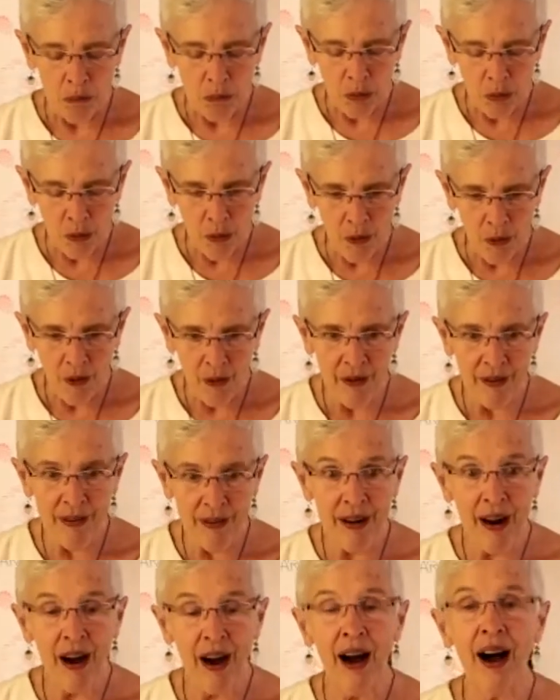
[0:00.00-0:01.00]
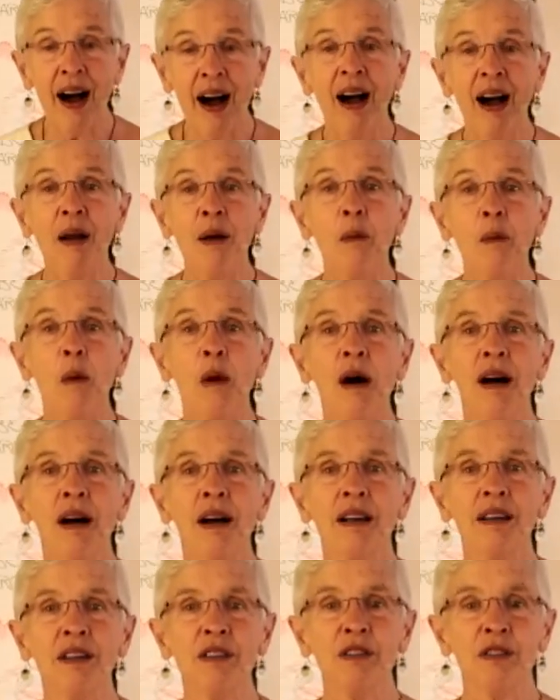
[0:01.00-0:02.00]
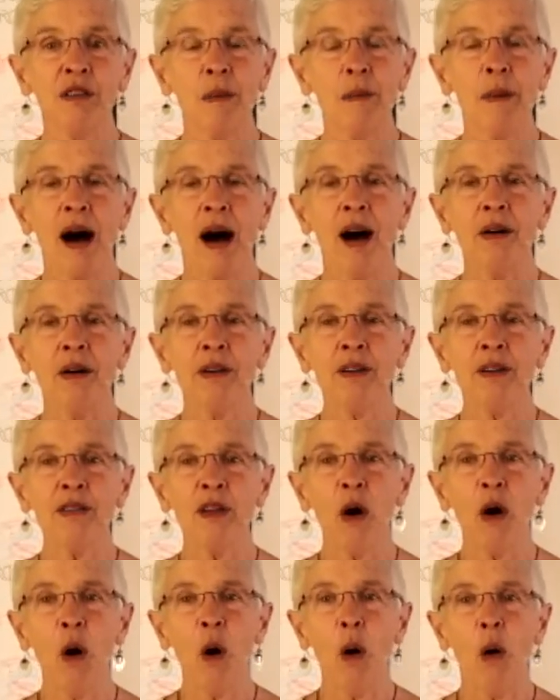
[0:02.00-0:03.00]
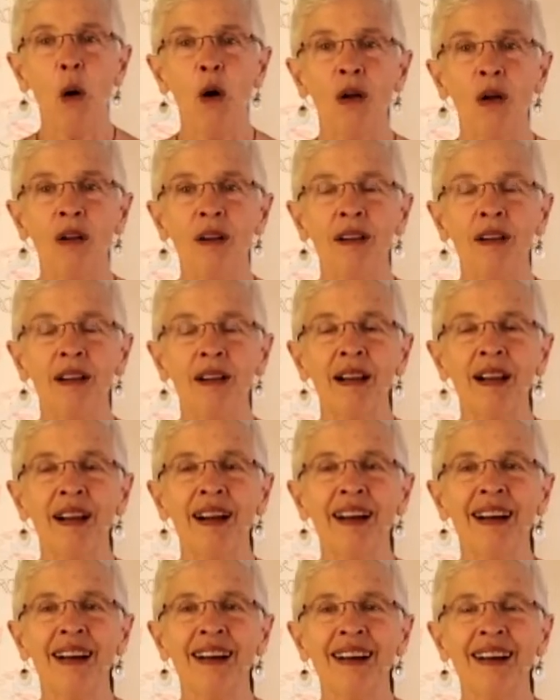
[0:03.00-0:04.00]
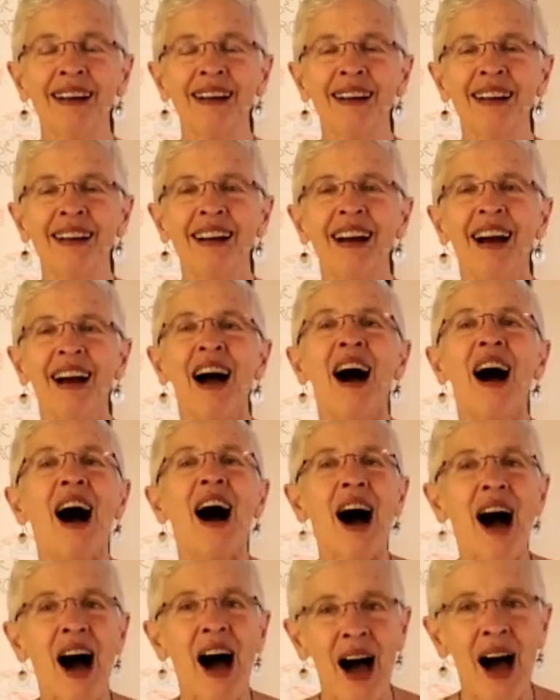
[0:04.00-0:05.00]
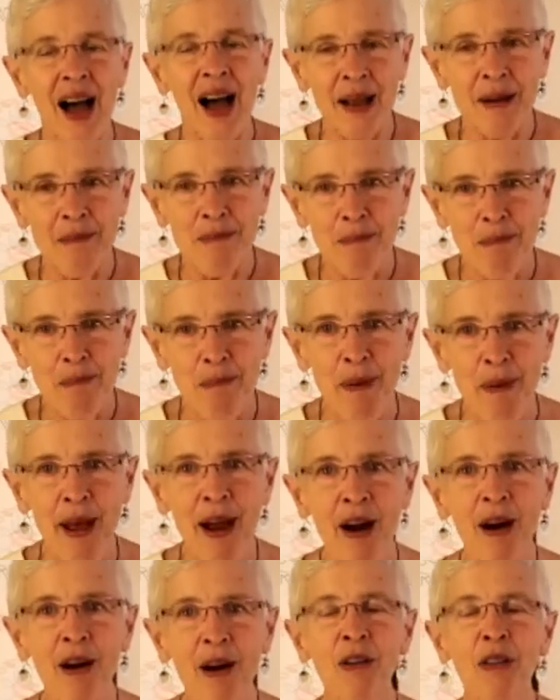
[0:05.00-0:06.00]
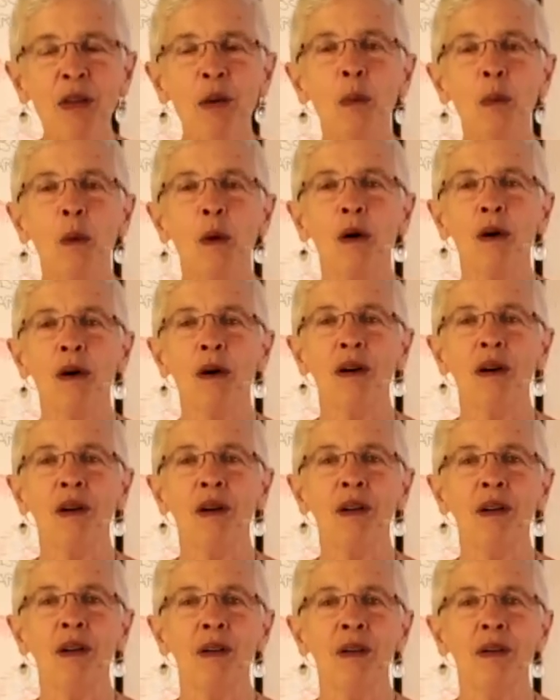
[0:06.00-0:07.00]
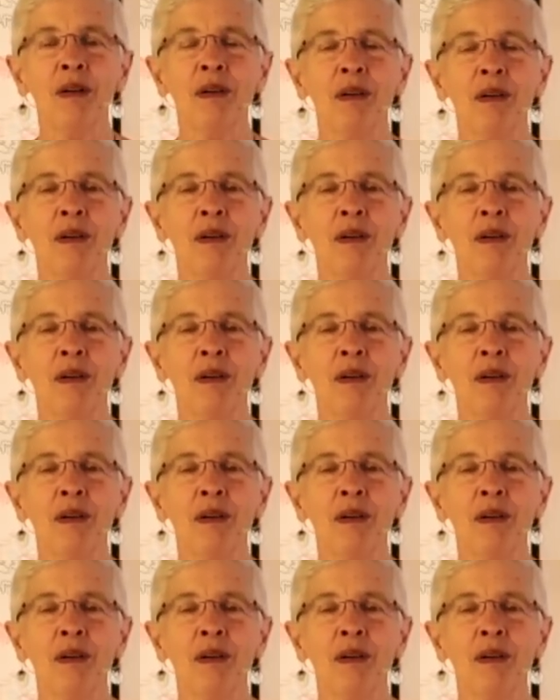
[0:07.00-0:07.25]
Born I was from out of the whole. I bear the world